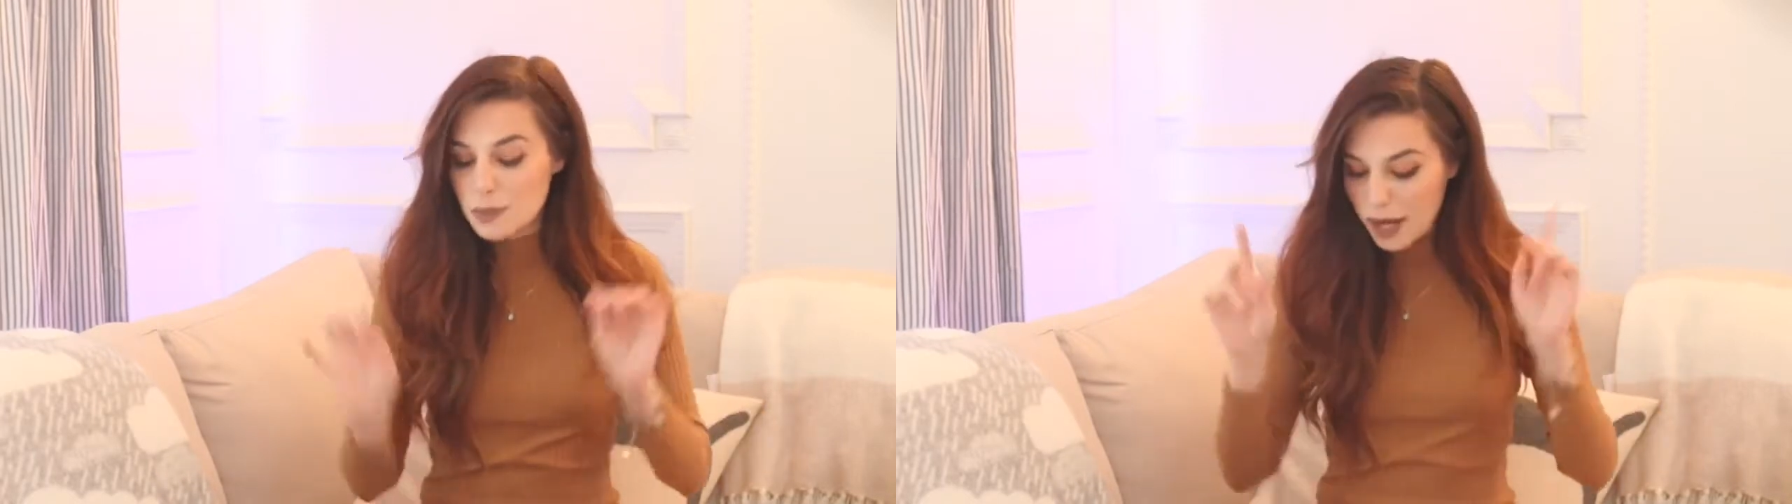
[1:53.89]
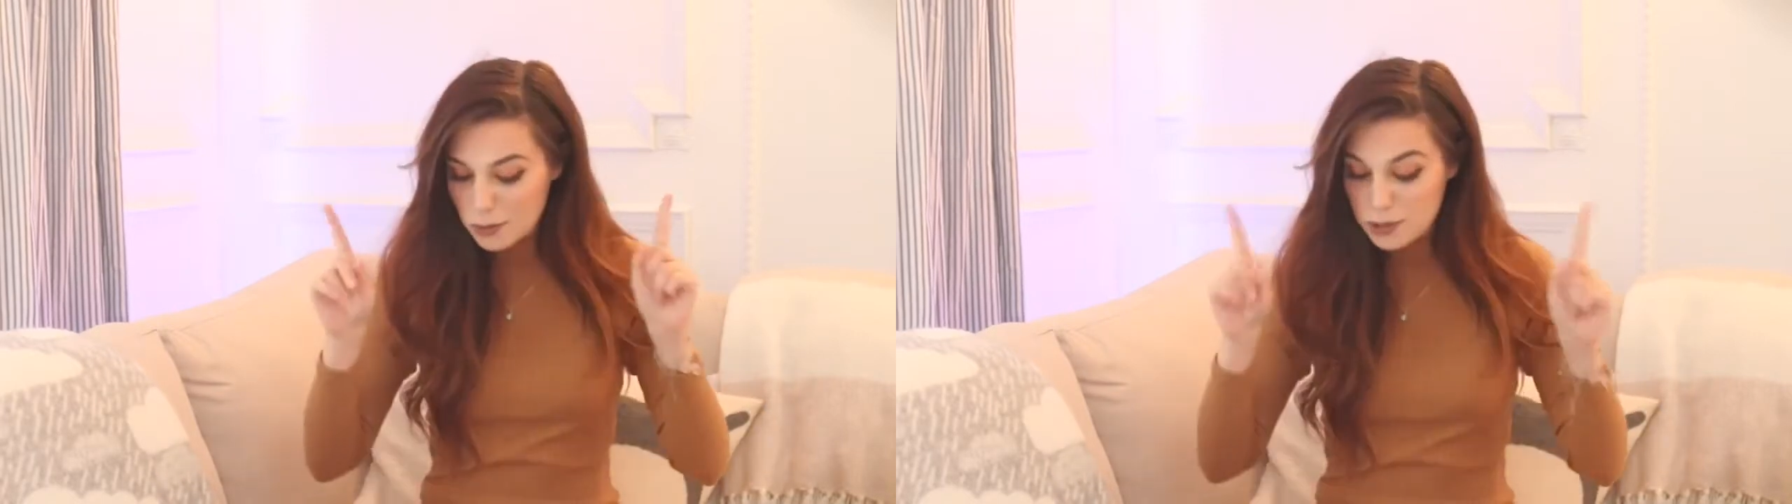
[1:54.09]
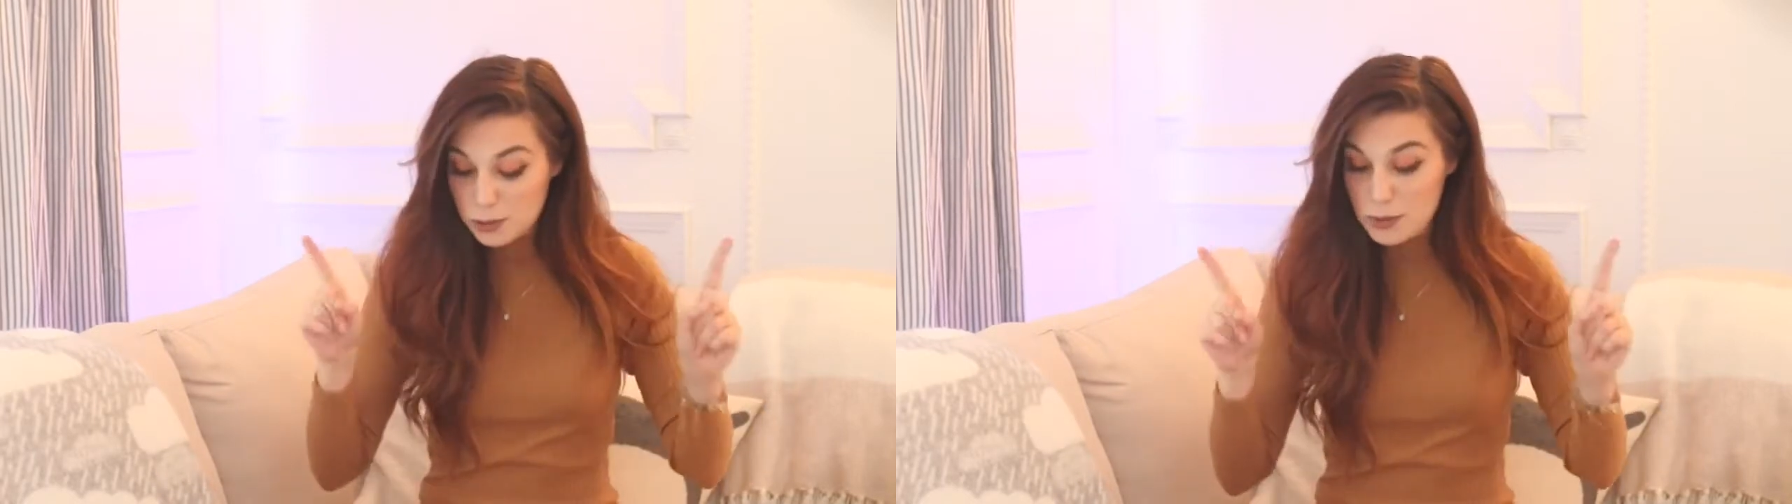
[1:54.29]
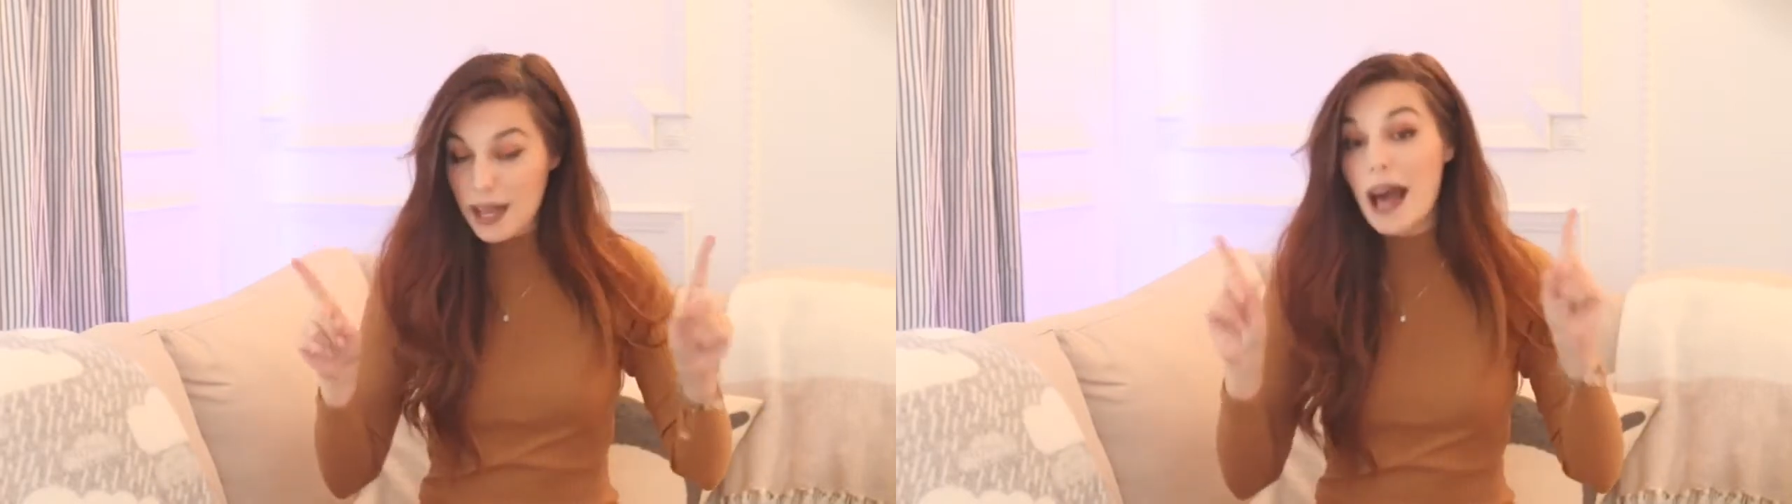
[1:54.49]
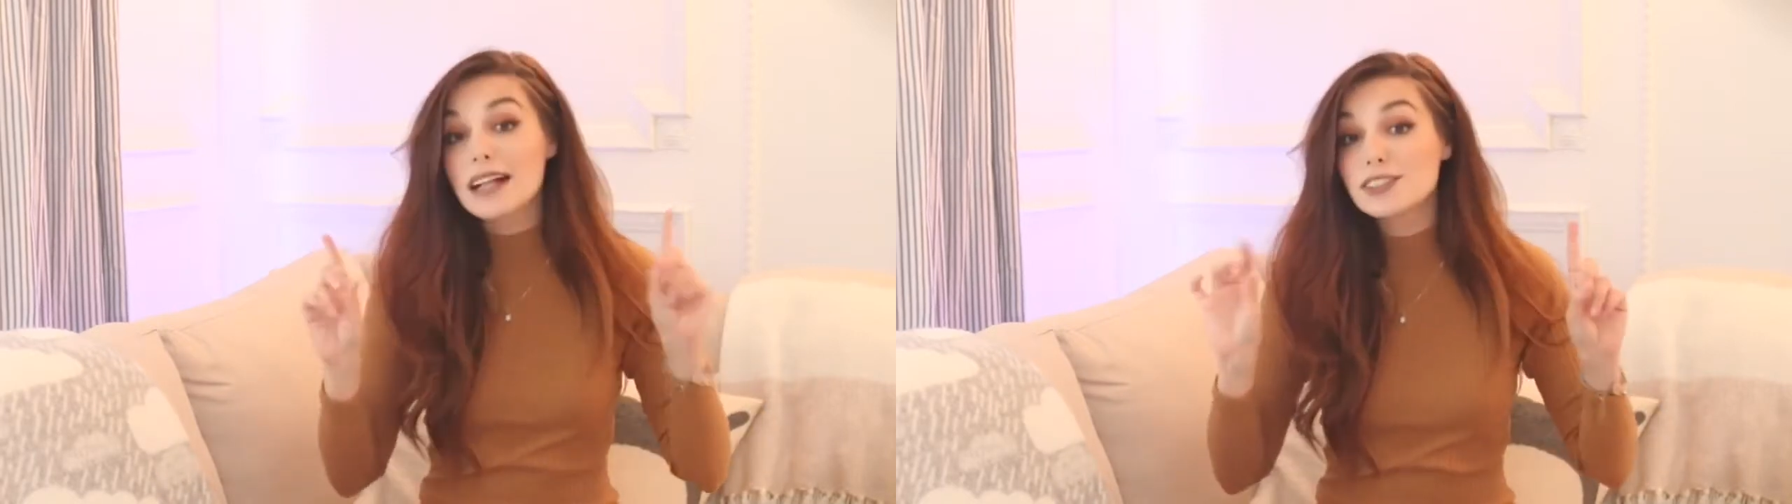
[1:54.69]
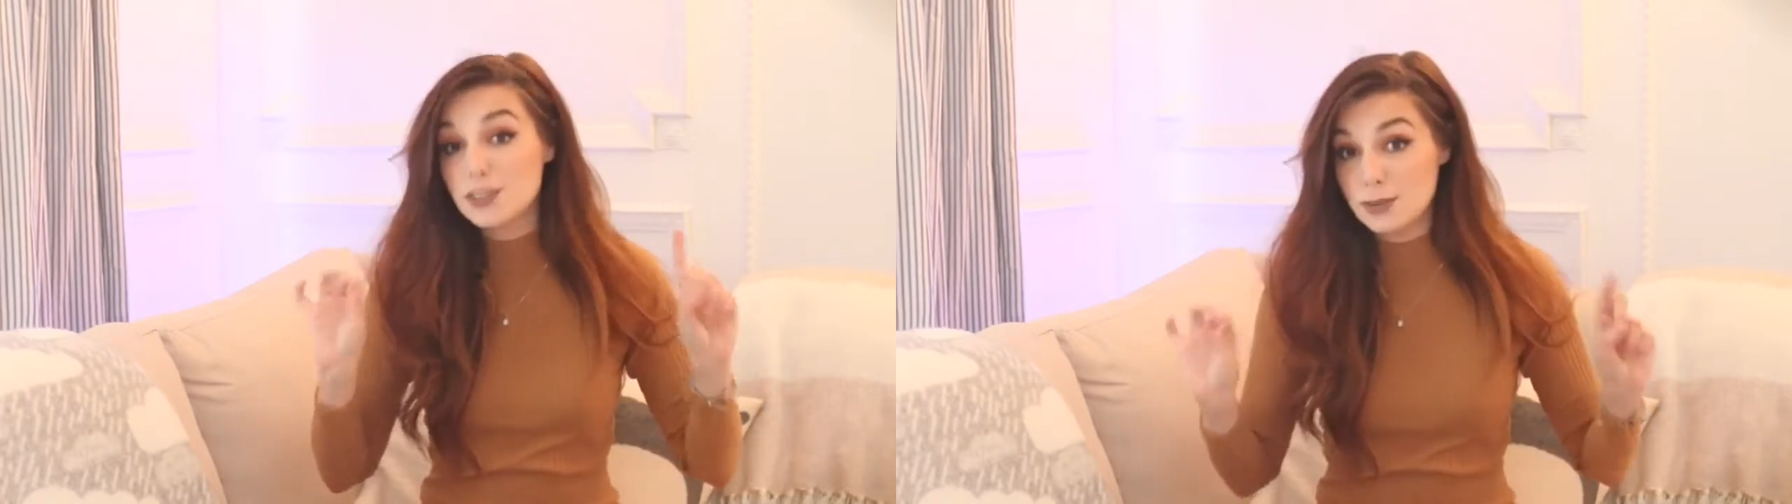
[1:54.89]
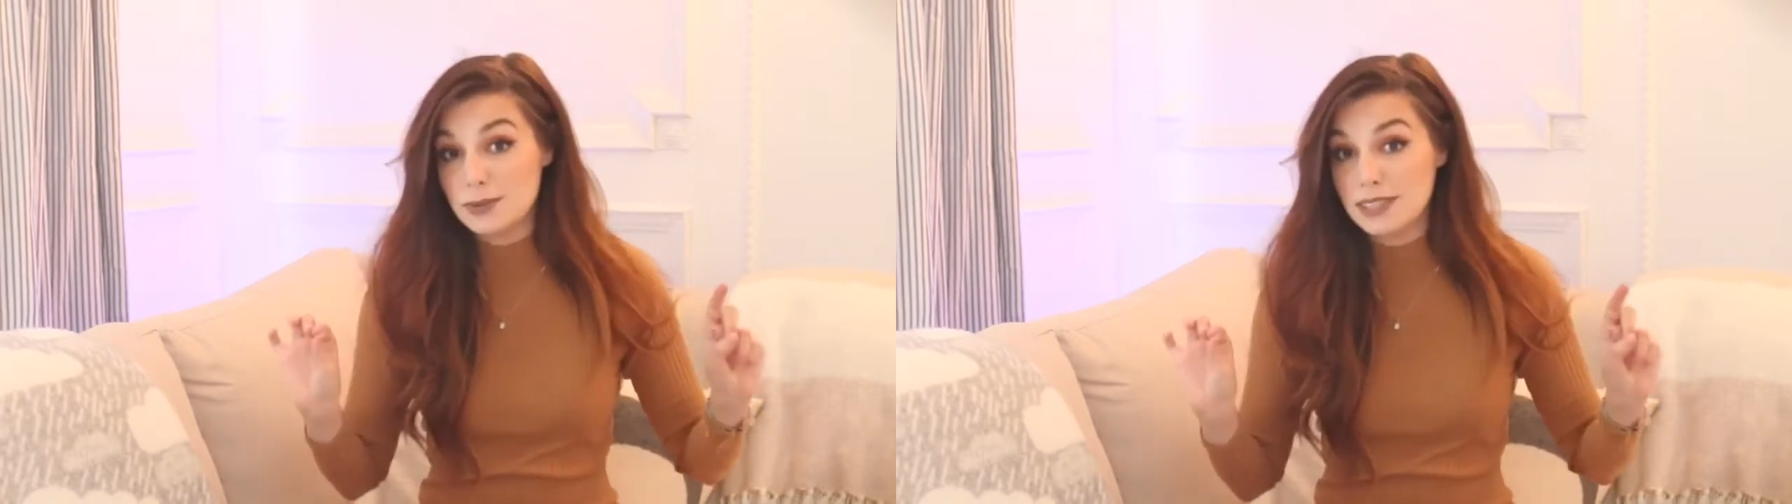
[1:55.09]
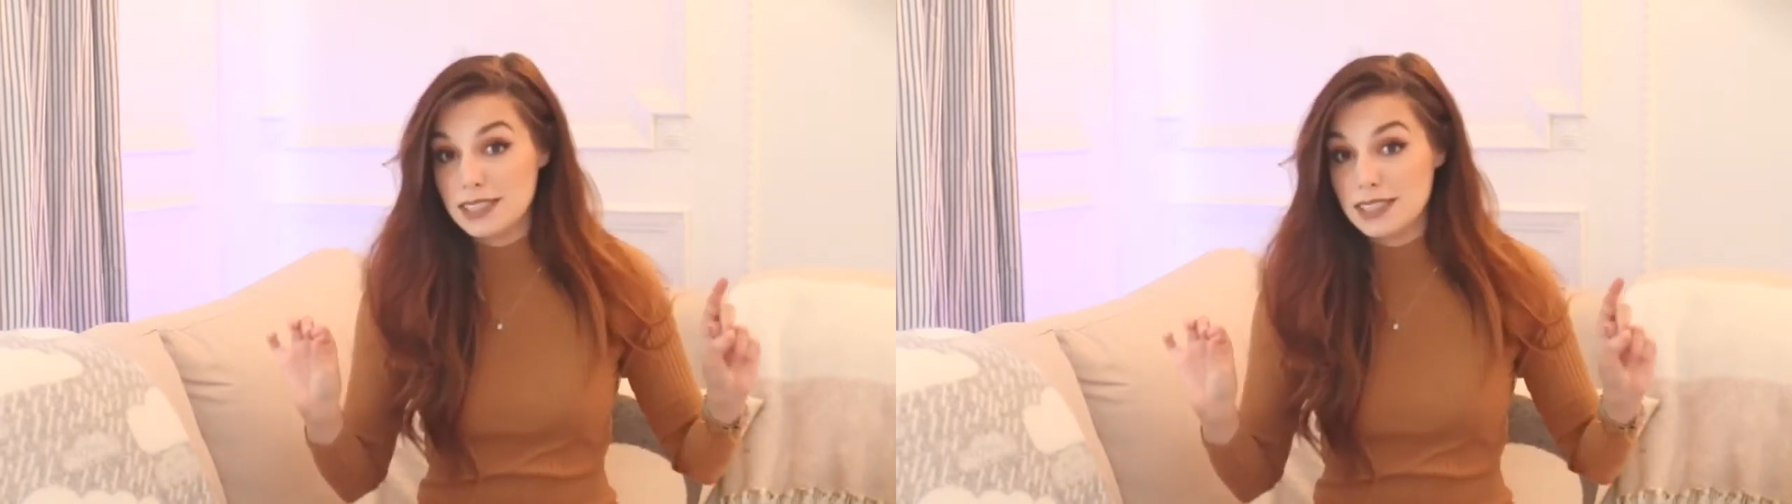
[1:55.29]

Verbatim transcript: but I will do it. I'll do it.